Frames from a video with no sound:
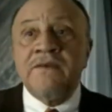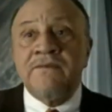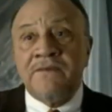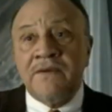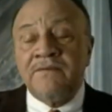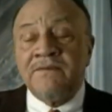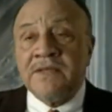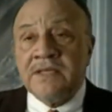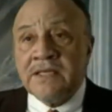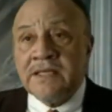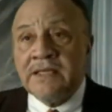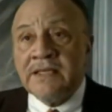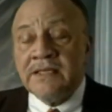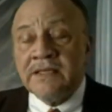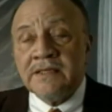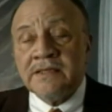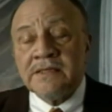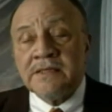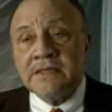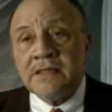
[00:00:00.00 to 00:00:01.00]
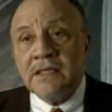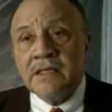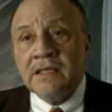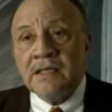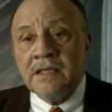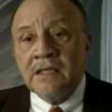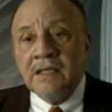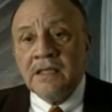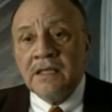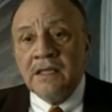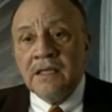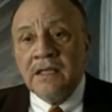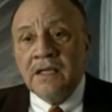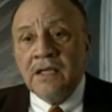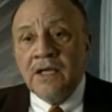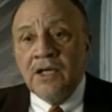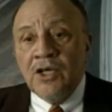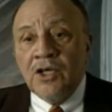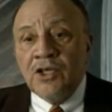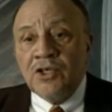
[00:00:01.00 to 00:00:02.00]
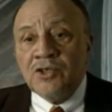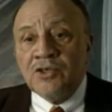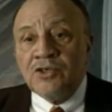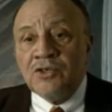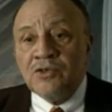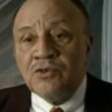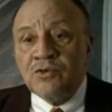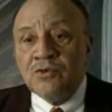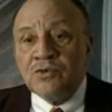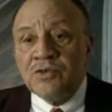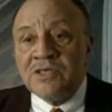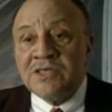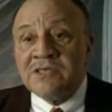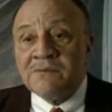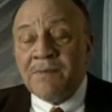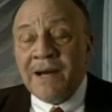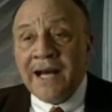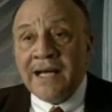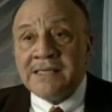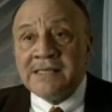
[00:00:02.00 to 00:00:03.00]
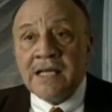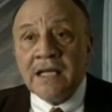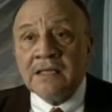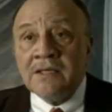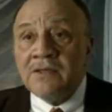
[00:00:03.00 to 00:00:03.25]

50 years, to despise our